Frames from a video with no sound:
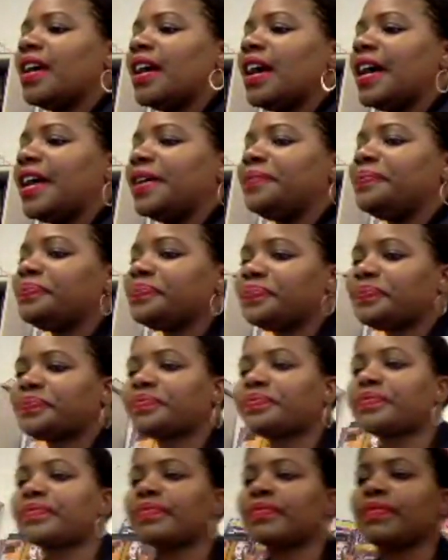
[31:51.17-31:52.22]
And
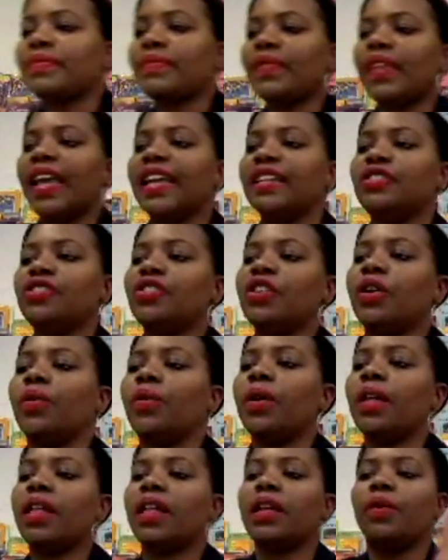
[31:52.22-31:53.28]
so
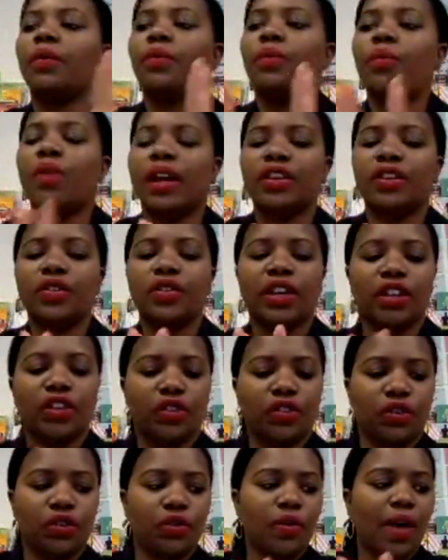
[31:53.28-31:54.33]
what you can
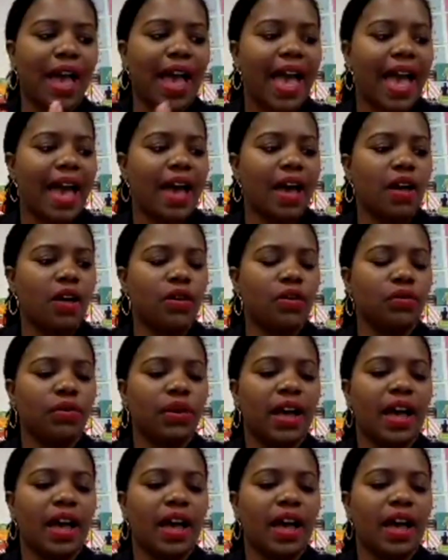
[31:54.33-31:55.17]
do, how